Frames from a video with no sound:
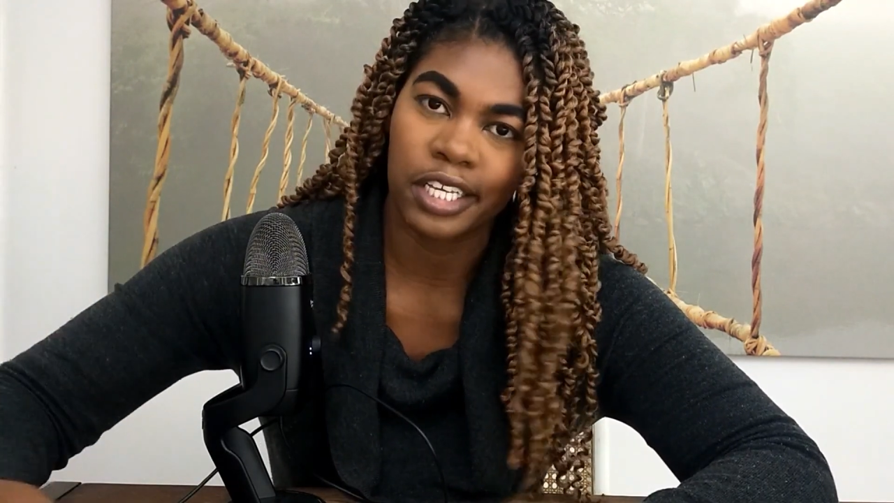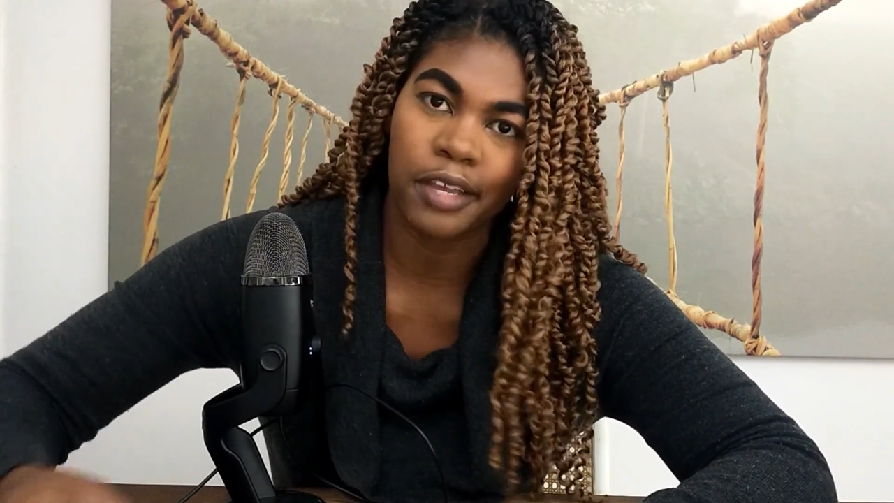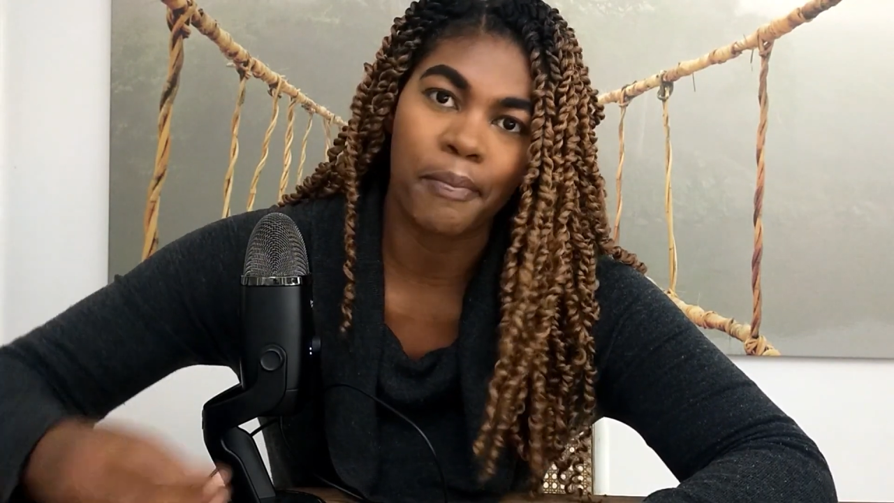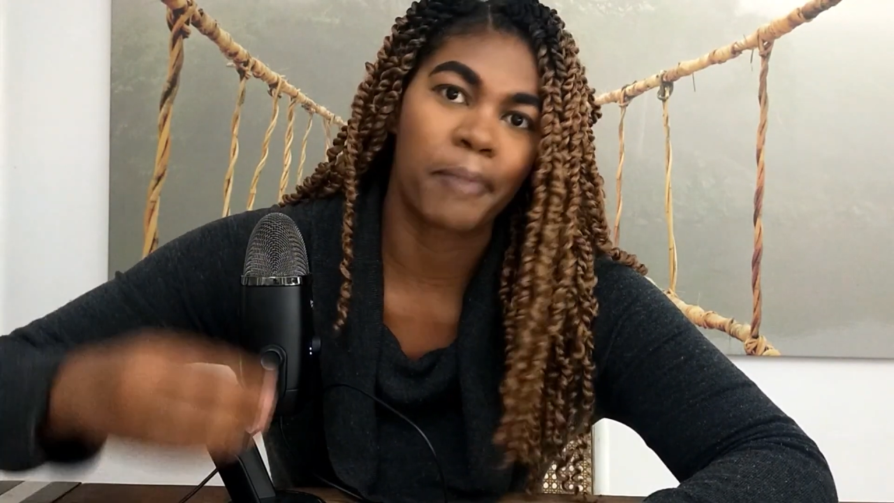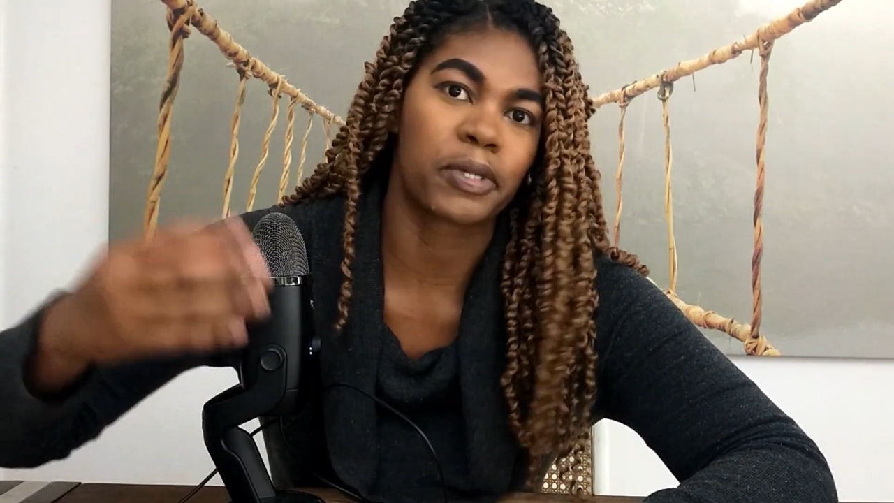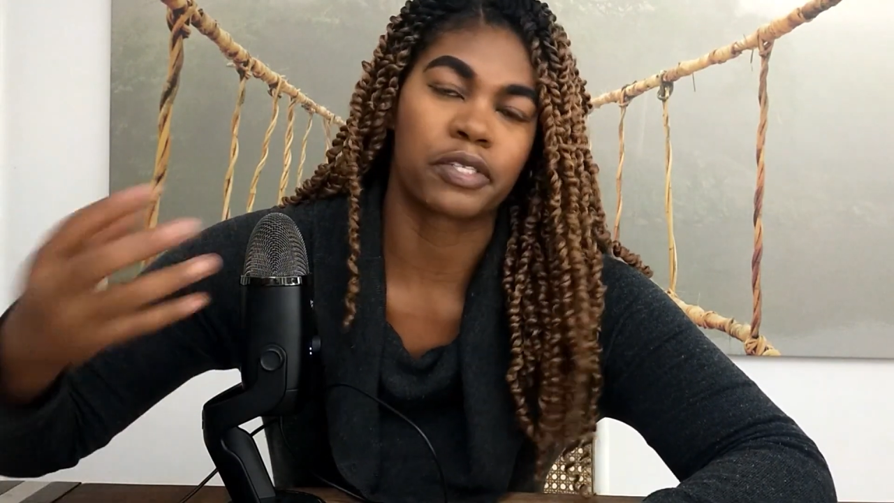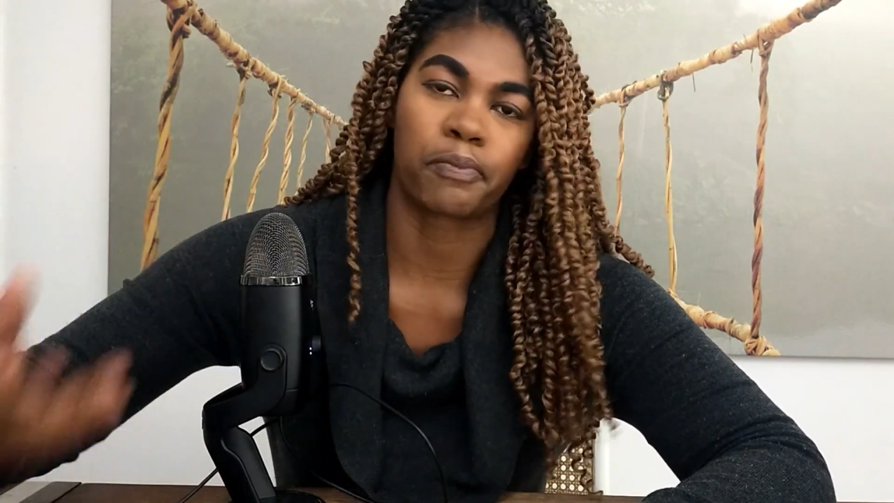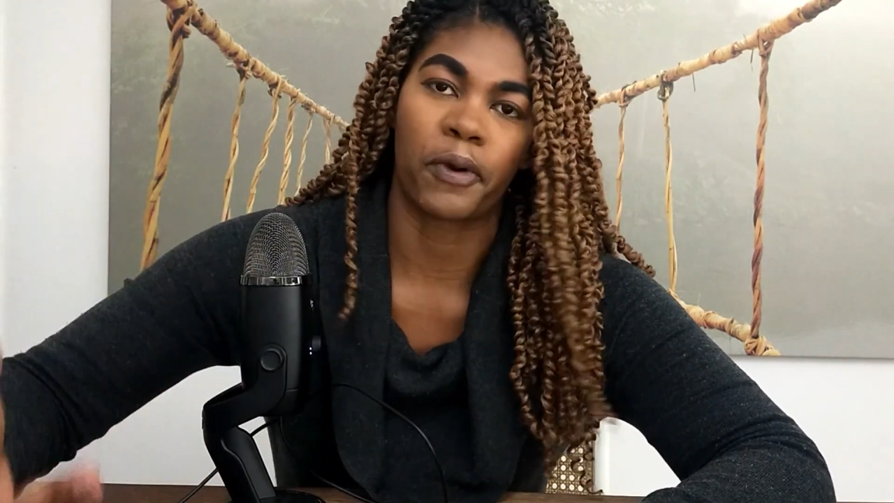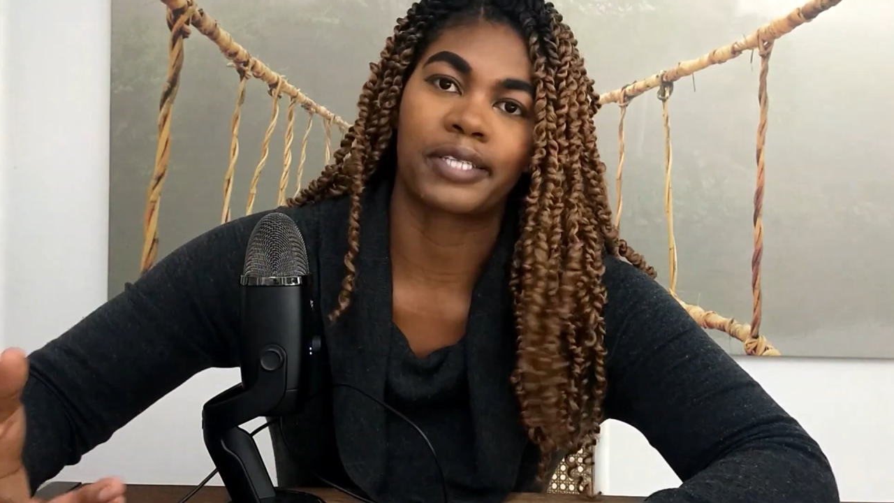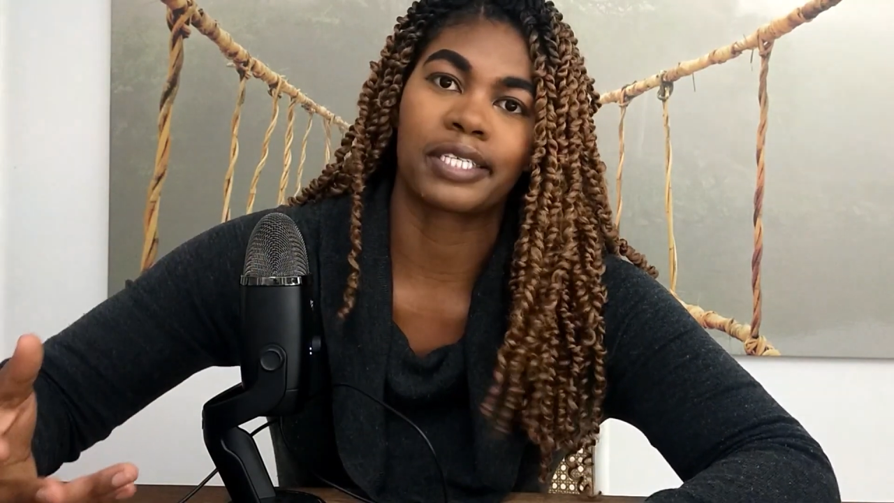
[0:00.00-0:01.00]
team members,
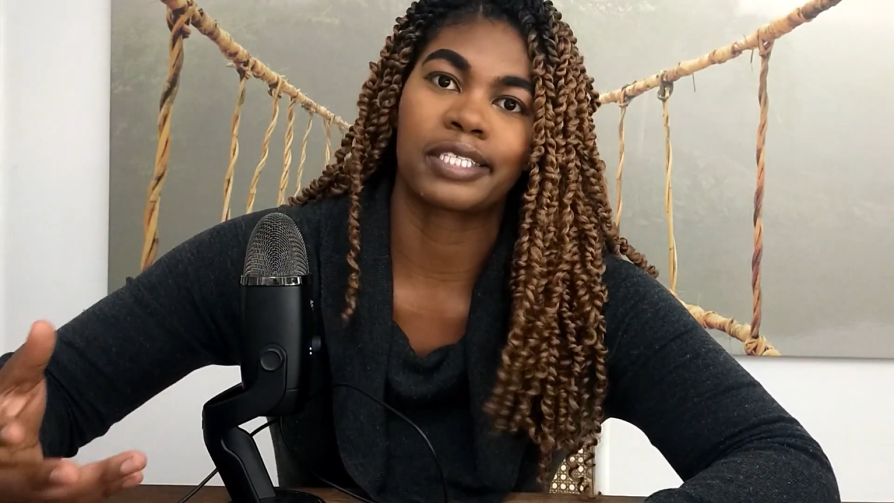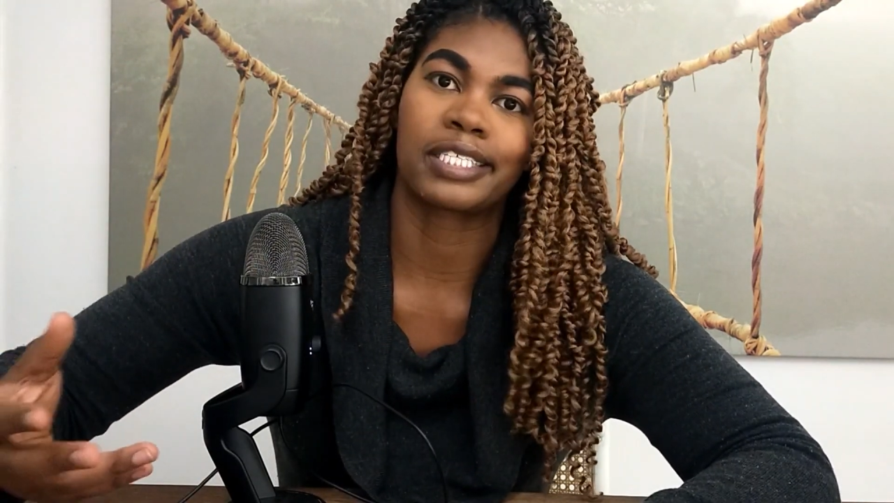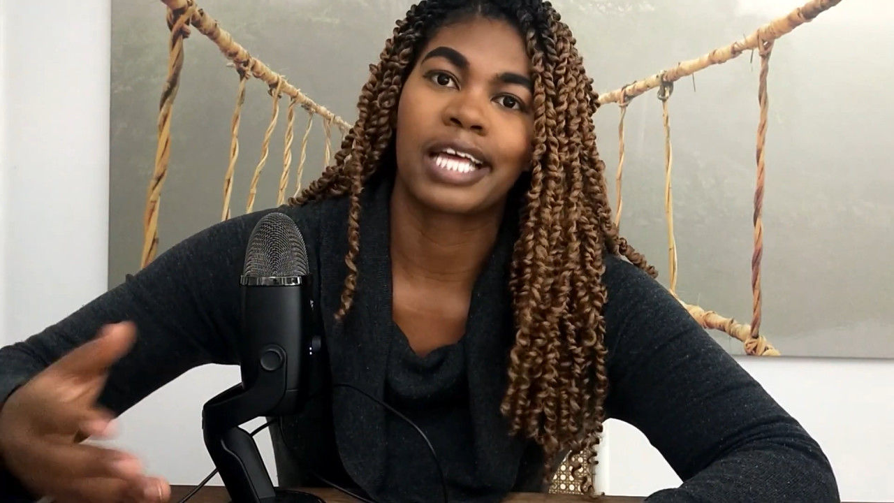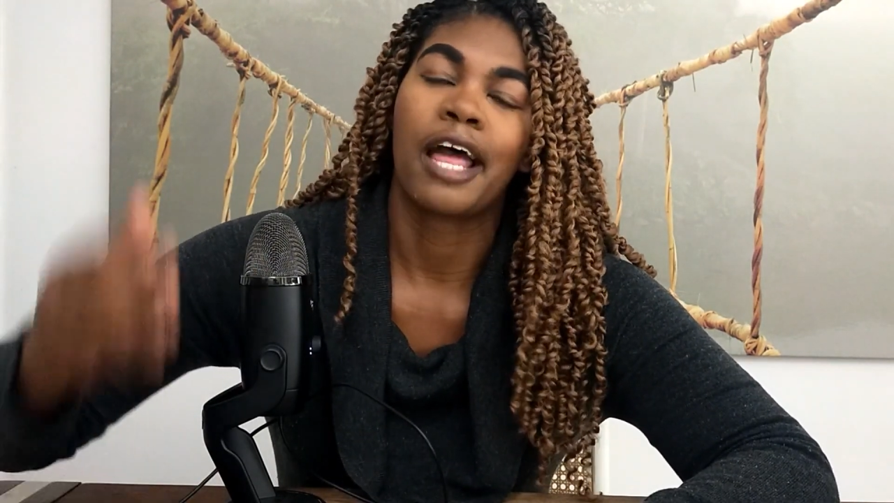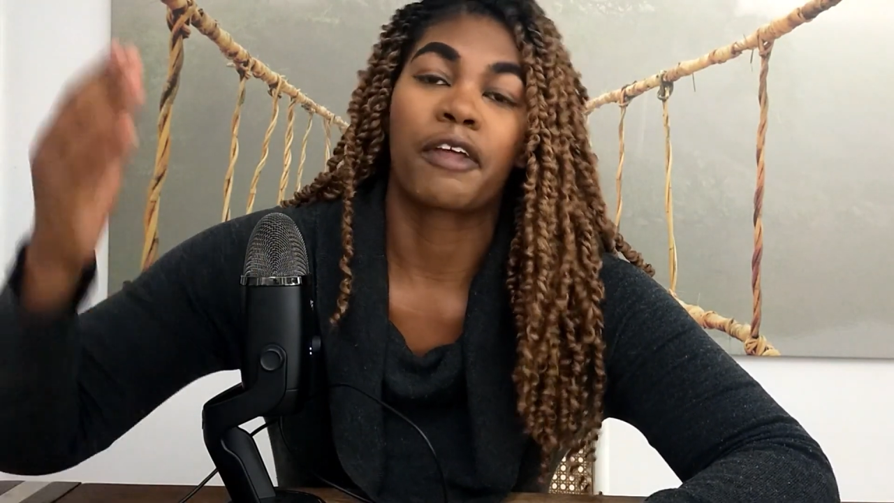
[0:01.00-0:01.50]
and processes